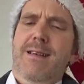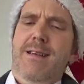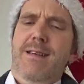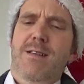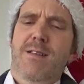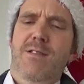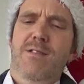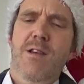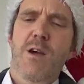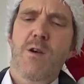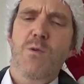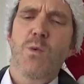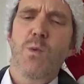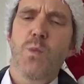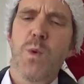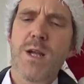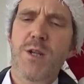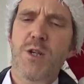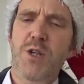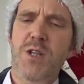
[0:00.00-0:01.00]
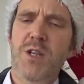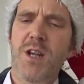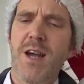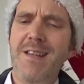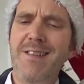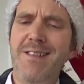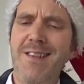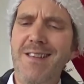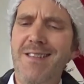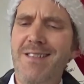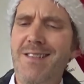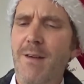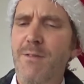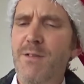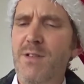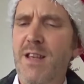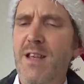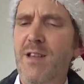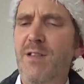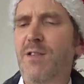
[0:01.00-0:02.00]
So, which
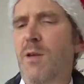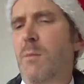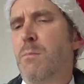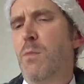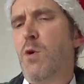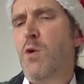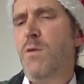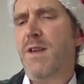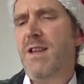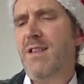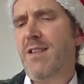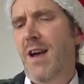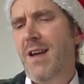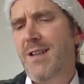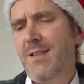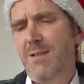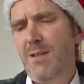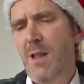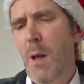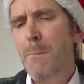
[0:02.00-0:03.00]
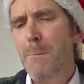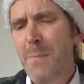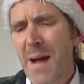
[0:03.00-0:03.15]
1970s movie title